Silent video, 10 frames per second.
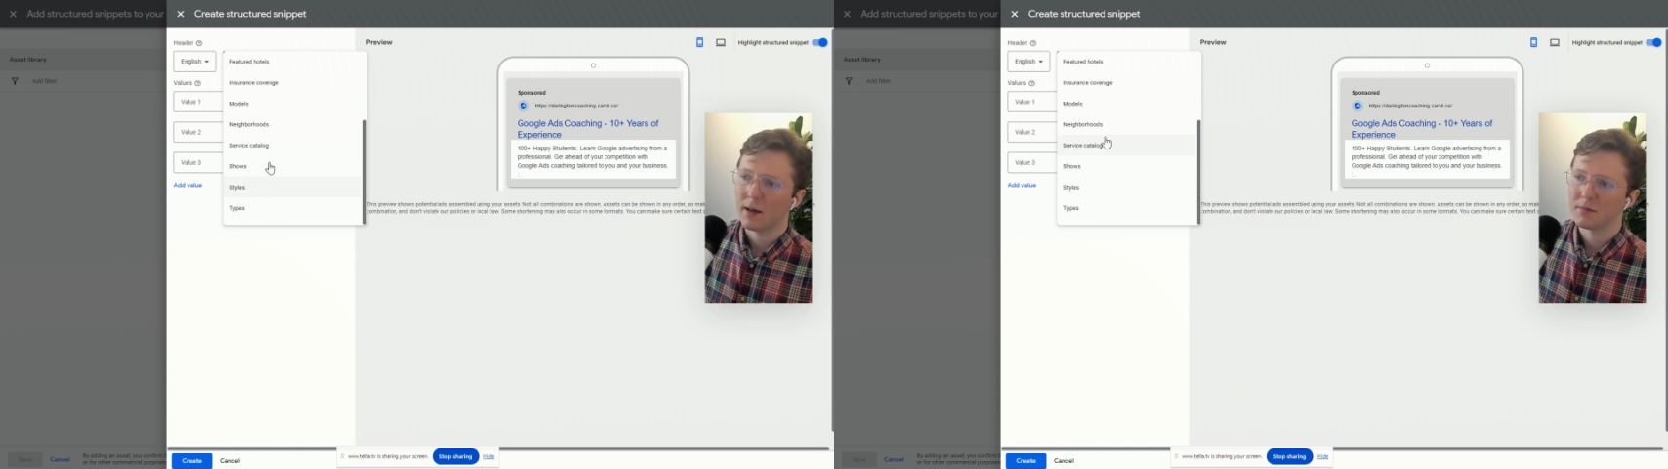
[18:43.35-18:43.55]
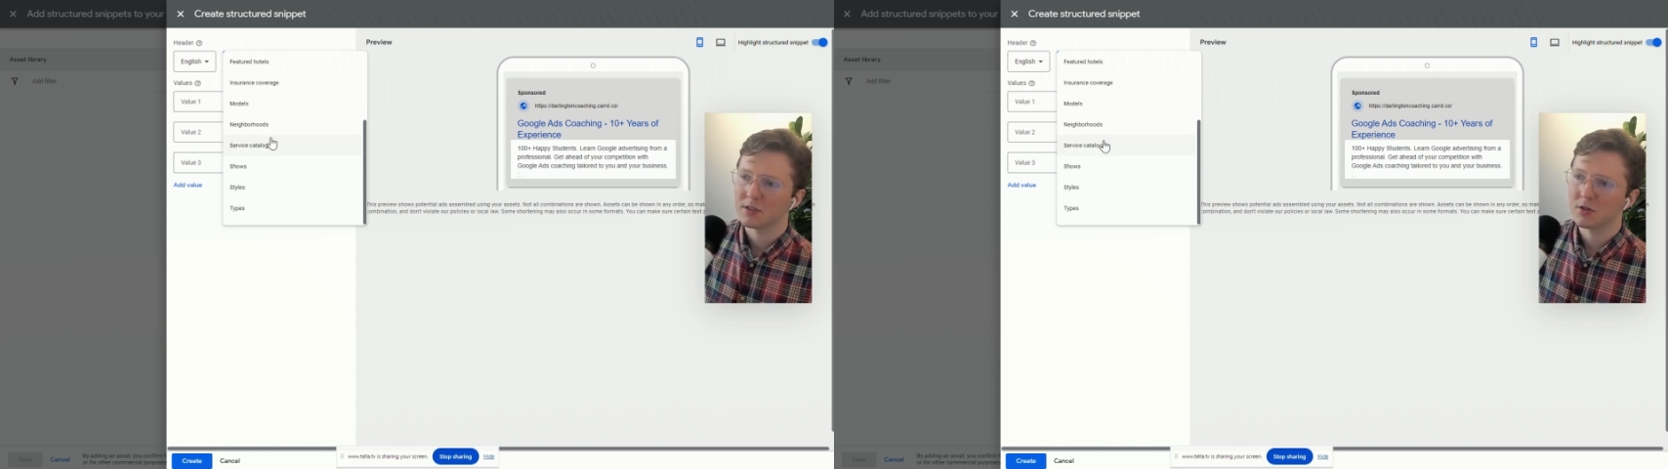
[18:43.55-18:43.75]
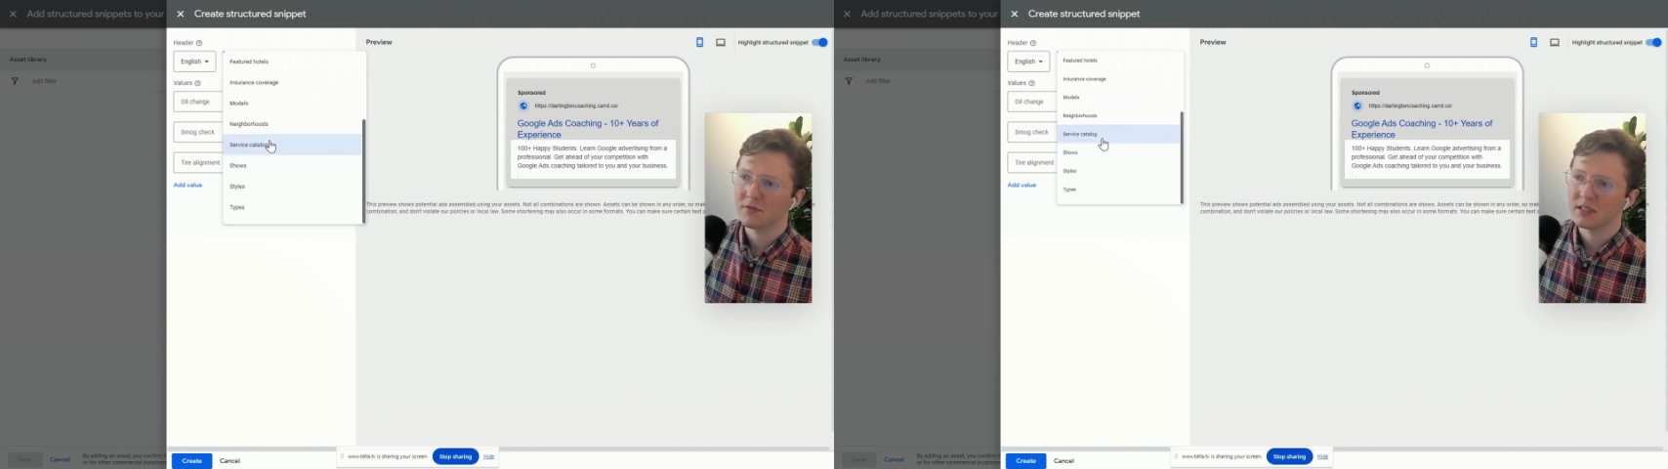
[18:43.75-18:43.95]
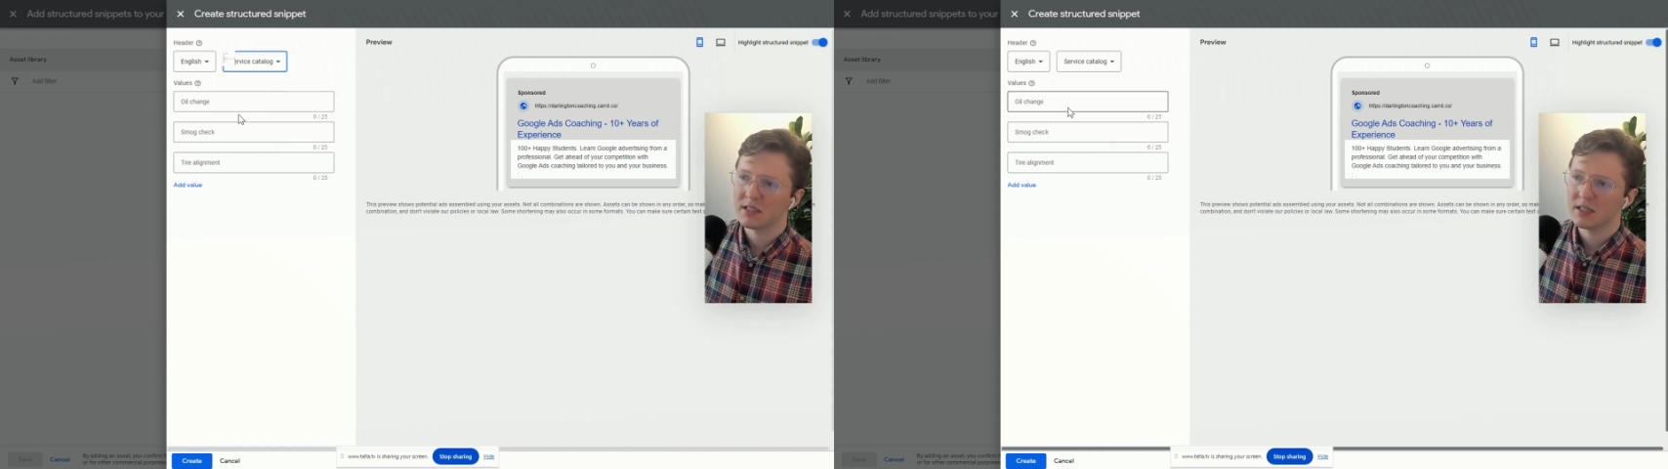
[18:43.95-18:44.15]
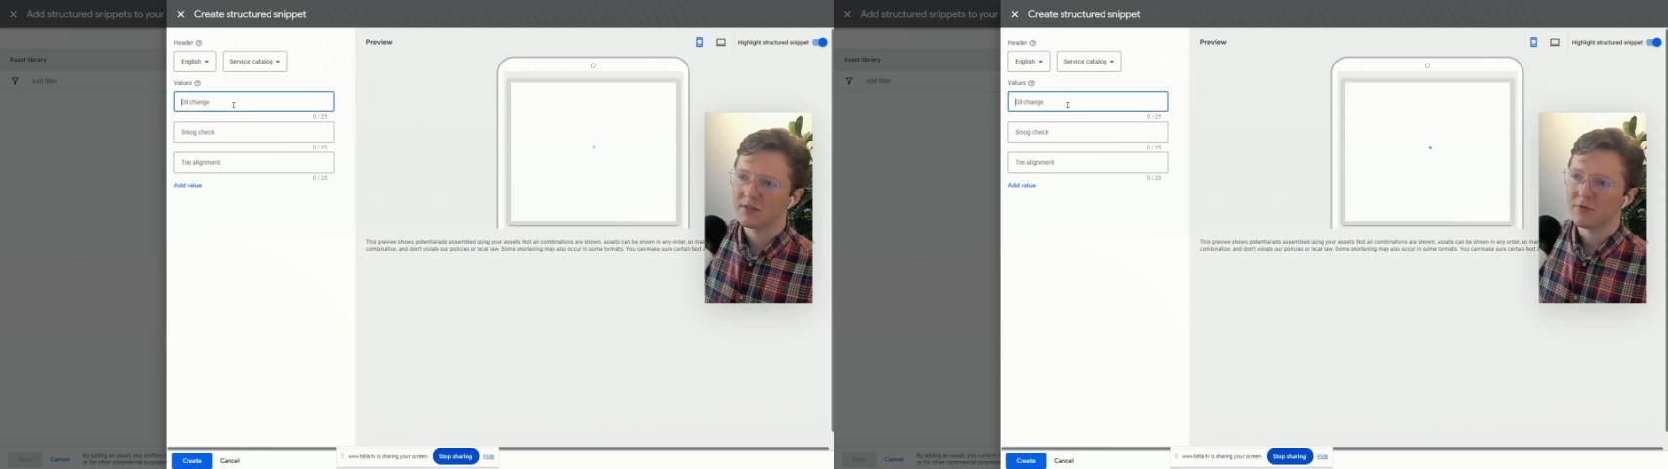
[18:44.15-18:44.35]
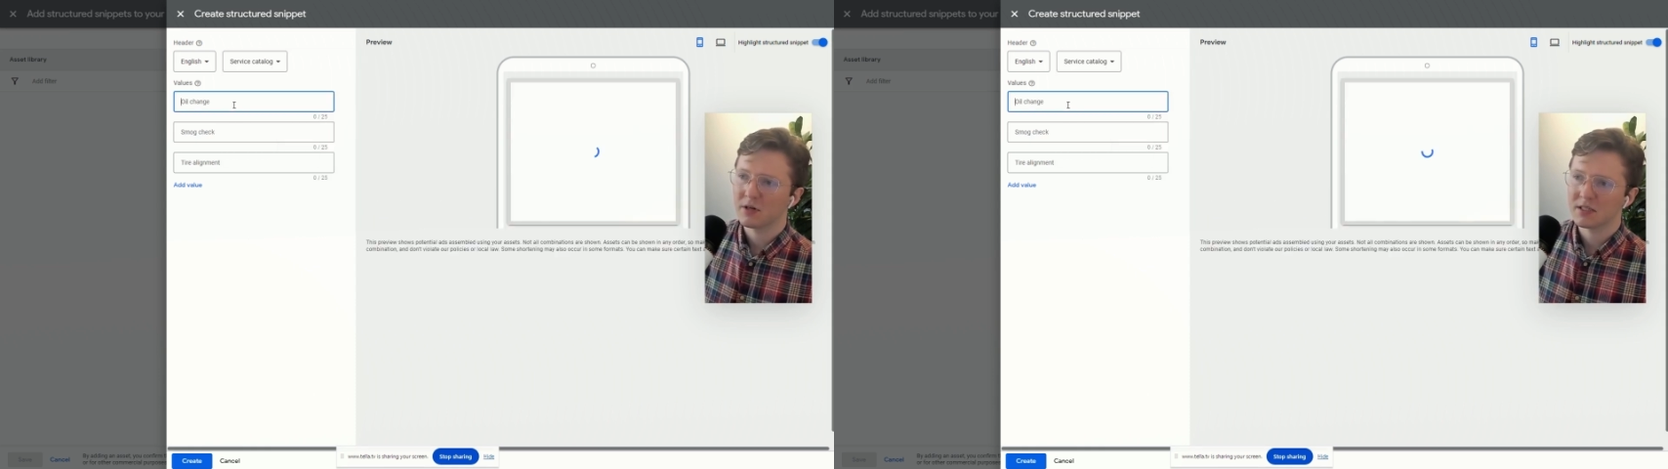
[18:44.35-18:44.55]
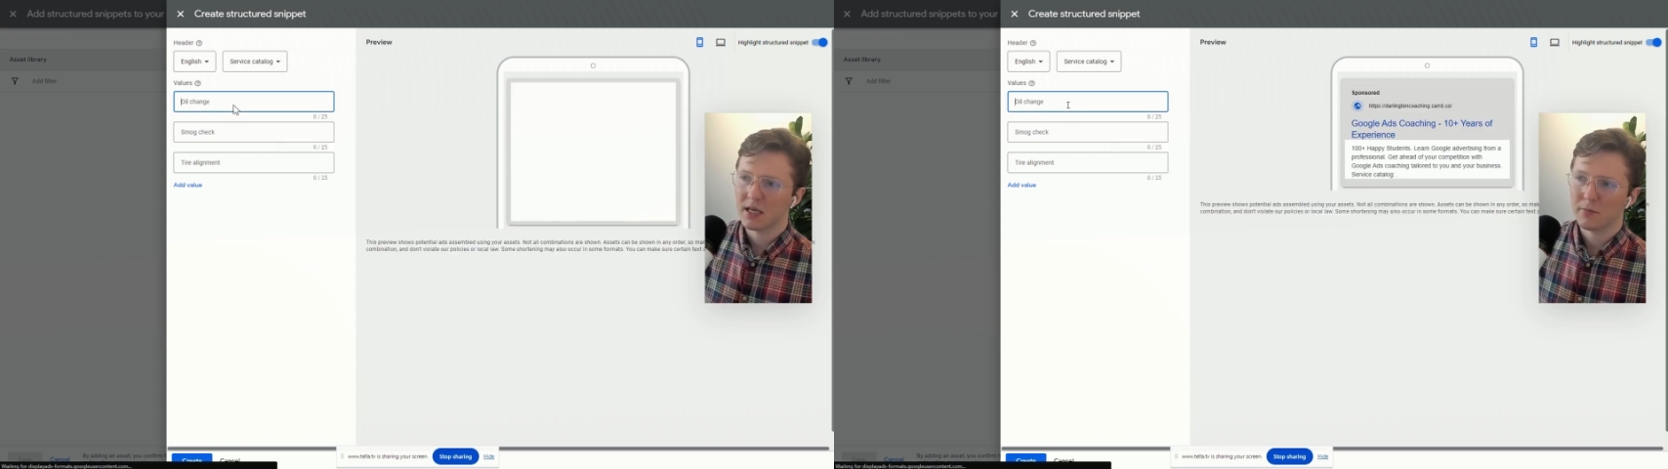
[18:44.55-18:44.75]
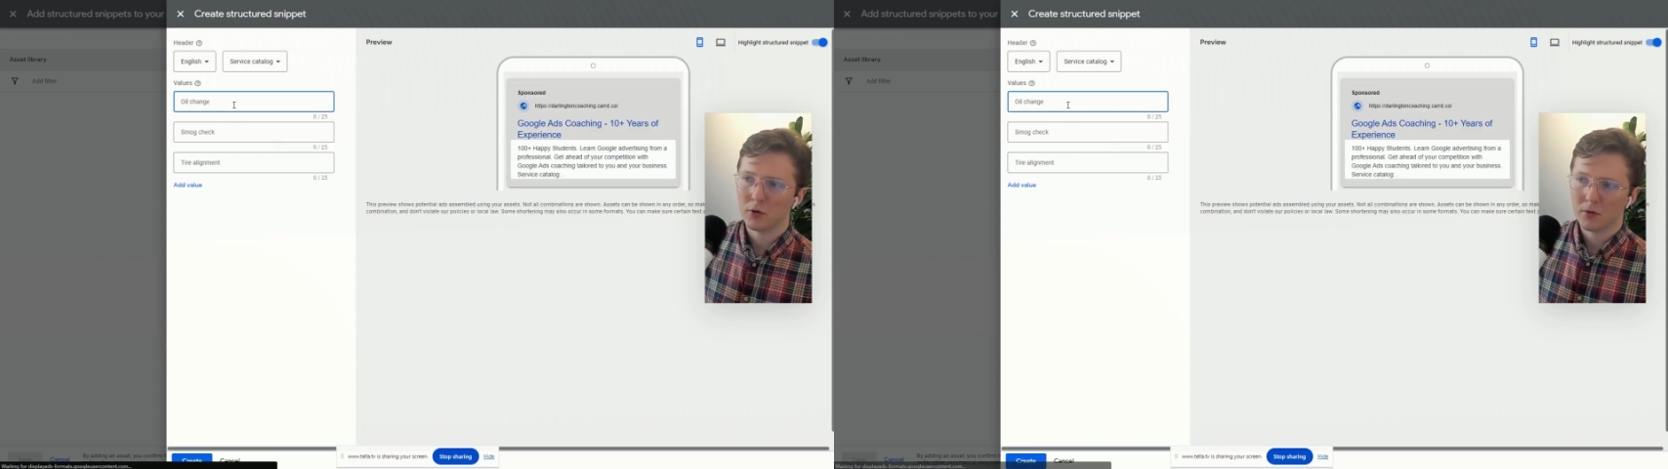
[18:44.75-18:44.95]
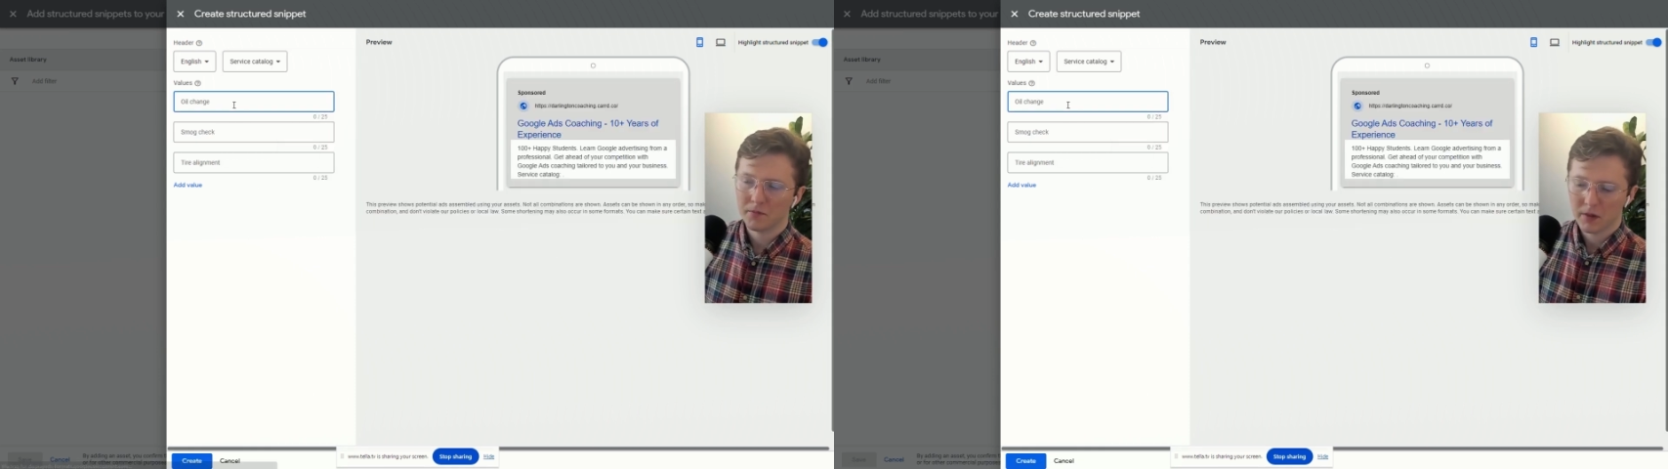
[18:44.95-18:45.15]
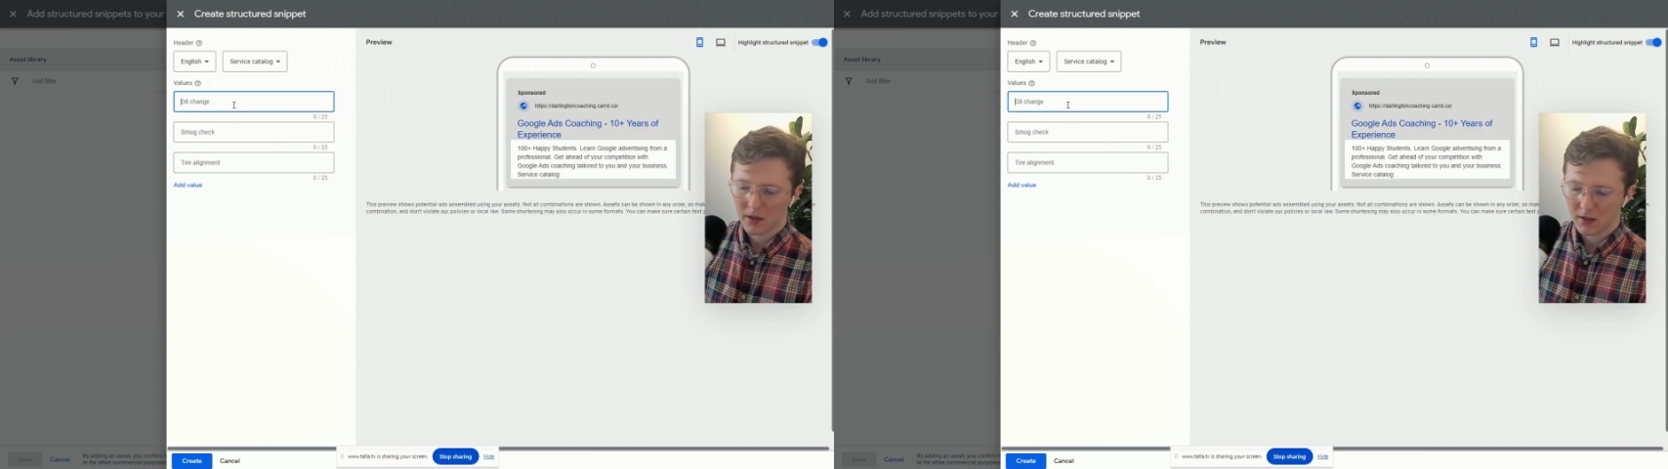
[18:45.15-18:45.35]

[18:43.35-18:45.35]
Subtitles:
services, for example.